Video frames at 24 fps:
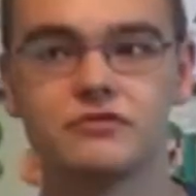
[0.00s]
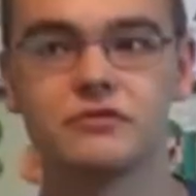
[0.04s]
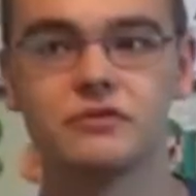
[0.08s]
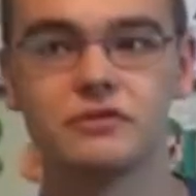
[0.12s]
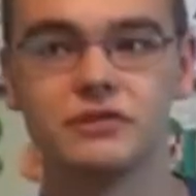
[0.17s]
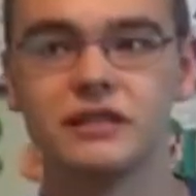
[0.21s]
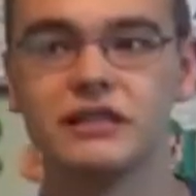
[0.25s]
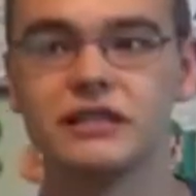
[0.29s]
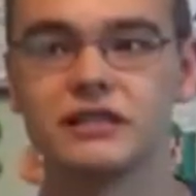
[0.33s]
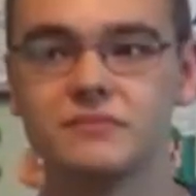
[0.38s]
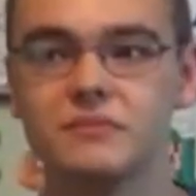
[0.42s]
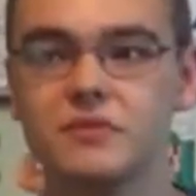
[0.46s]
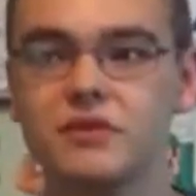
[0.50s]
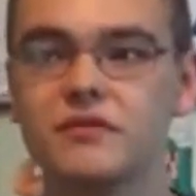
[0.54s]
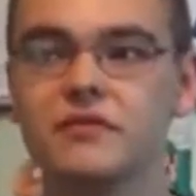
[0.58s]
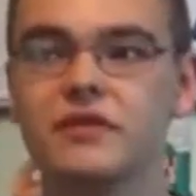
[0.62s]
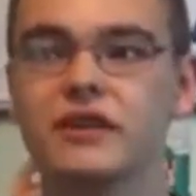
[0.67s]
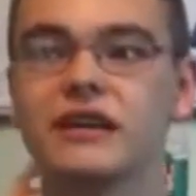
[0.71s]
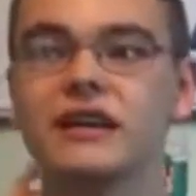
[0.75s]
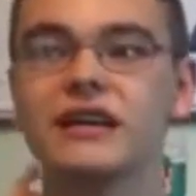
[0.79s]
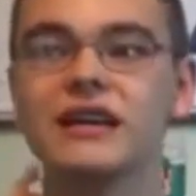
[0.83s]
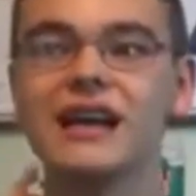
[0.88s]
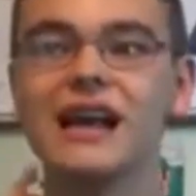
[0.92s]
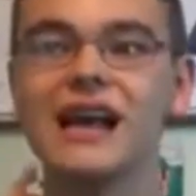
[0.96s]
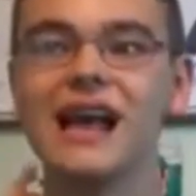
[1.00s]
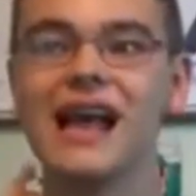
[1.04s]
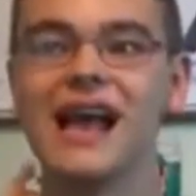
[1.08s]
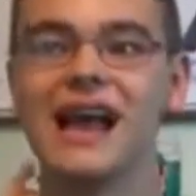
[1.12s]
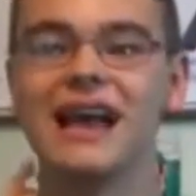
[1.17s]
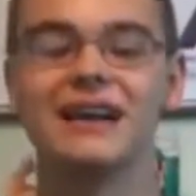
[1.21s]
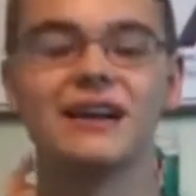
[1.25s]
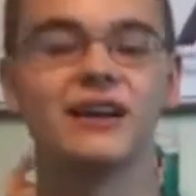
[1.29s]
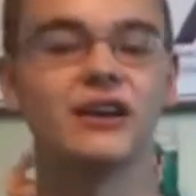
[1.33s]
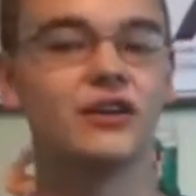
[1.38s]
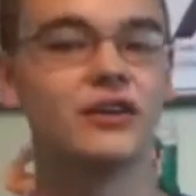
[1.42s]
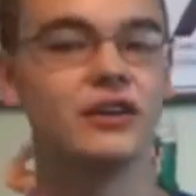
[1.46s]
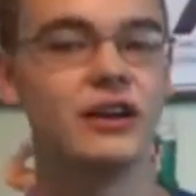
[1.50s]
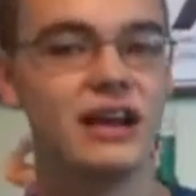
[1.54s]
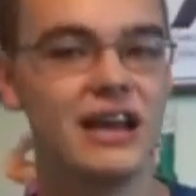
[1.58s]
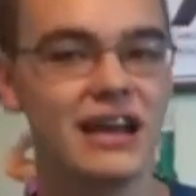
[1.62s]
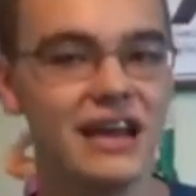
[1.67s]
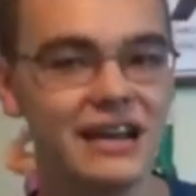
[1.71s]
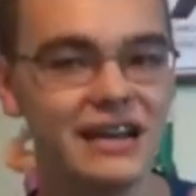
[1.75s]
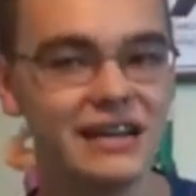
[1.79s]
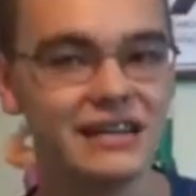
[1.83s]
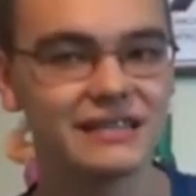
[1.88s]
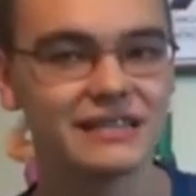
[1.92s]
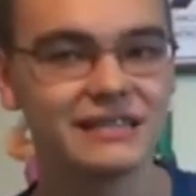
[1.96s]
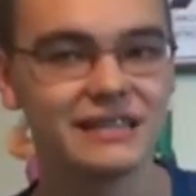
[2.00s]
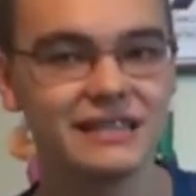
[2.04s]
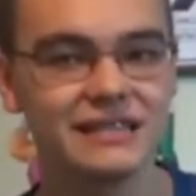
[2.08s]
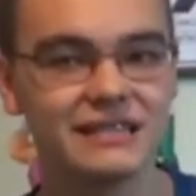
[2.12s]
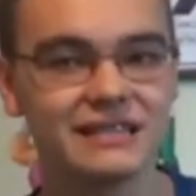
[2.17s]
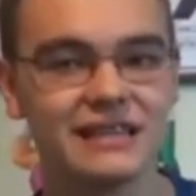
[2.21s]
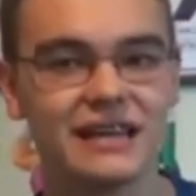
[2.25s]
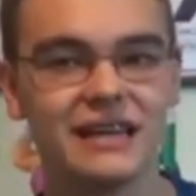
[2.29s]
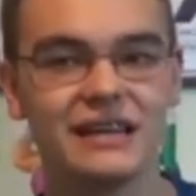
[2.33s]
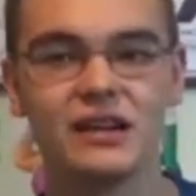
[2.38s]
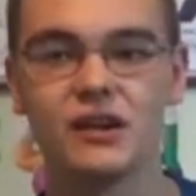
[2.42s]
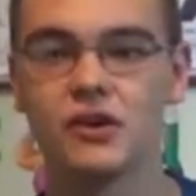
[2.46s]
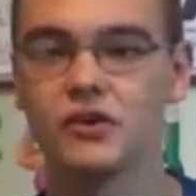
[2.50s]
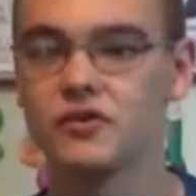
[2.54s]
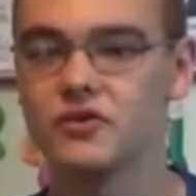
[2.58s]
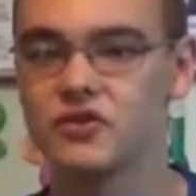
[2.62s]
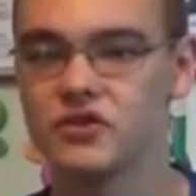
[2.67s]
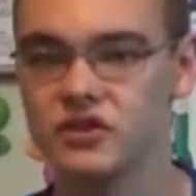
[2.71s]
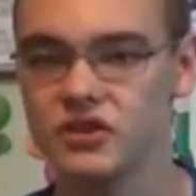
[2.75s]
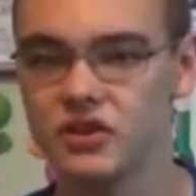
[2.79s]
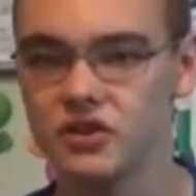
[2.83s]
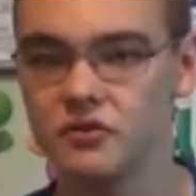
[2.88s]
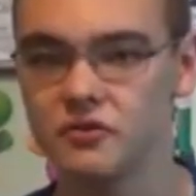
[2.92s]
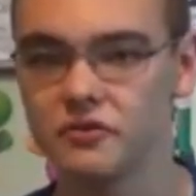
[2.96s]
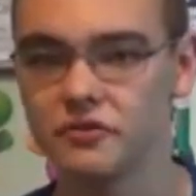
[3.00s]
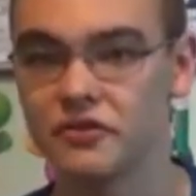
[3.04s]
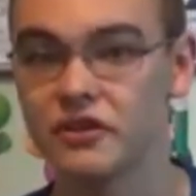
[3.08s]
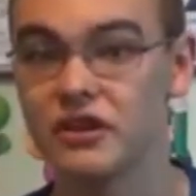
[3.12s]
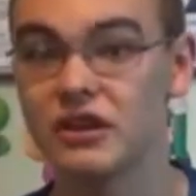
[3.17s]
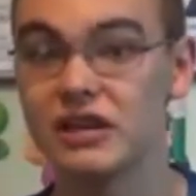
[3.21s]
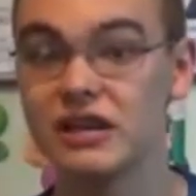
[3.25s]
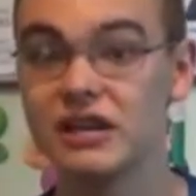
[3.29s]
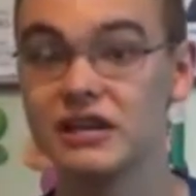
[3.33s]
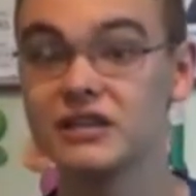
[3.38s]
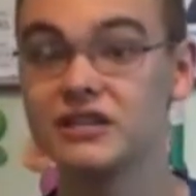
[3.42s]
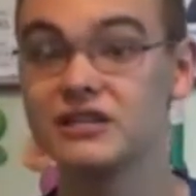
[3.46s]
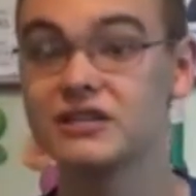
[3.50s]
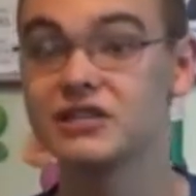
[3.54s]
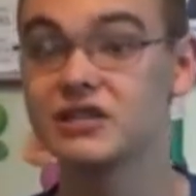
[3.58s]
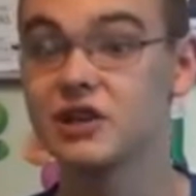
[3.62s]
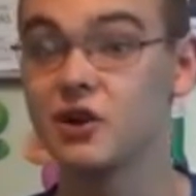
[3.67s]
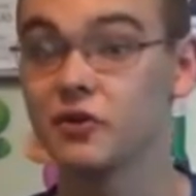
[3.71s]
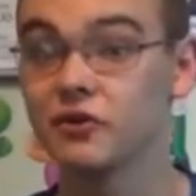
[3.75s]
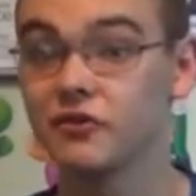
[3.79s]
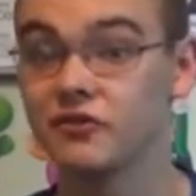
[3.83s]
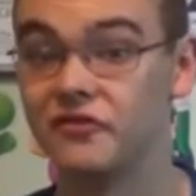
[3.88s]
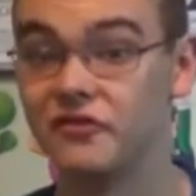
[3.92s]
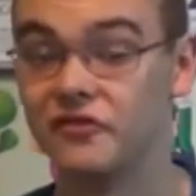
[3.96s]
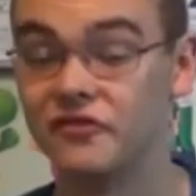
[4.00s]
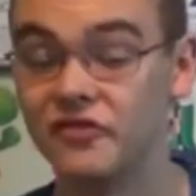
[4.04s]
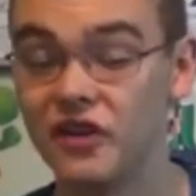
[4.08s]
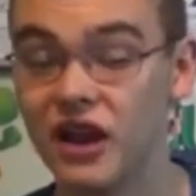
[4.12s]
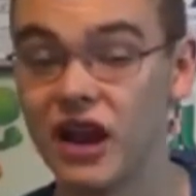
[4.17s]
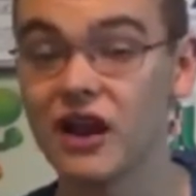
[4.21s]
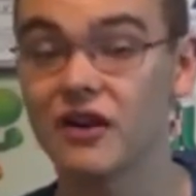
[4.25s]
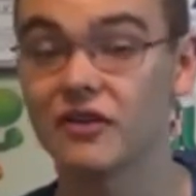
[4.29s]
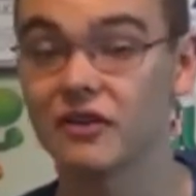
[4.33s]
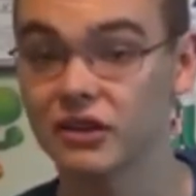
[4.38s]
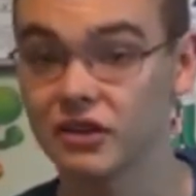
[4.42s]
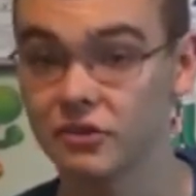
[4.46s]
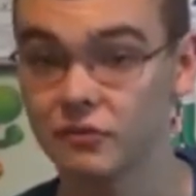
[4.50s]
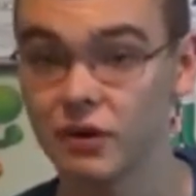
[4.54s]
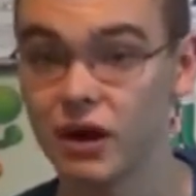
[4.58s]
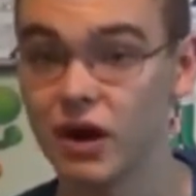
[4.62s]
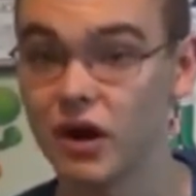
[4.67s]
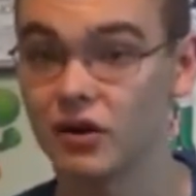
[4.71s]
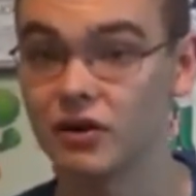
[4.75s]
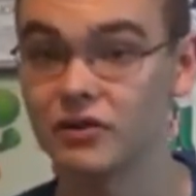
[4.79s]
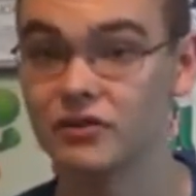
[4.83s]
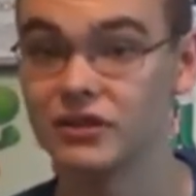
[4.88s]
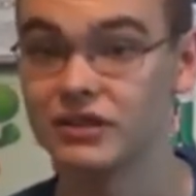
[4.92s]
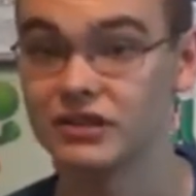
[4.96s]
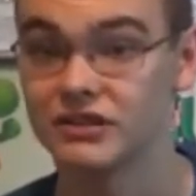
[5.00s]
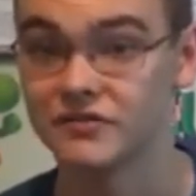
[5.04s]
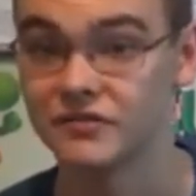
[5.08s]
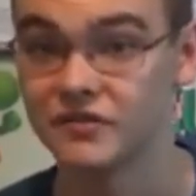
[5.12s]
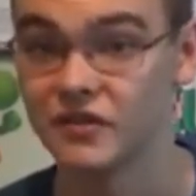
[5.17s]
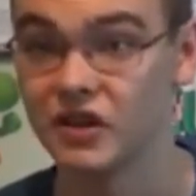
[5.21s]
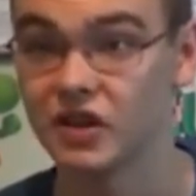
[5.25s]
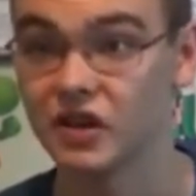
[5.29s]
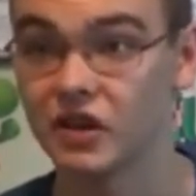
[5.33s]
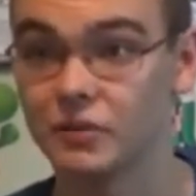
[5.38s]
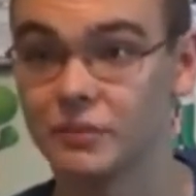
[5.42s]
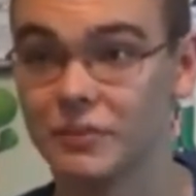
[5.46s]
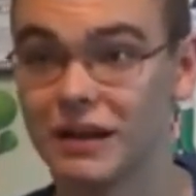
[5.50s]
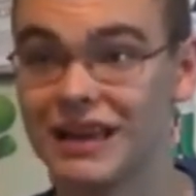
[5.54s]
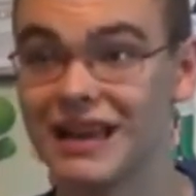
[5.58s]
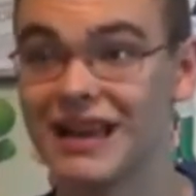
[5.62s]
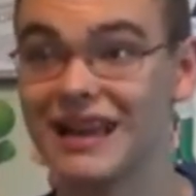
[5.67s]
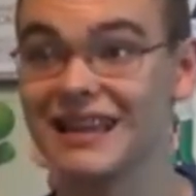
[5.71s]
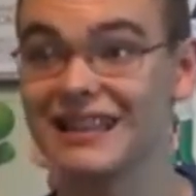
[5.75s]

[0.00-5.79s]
through in this movie, and her innocence and her youth is shown very well in this film,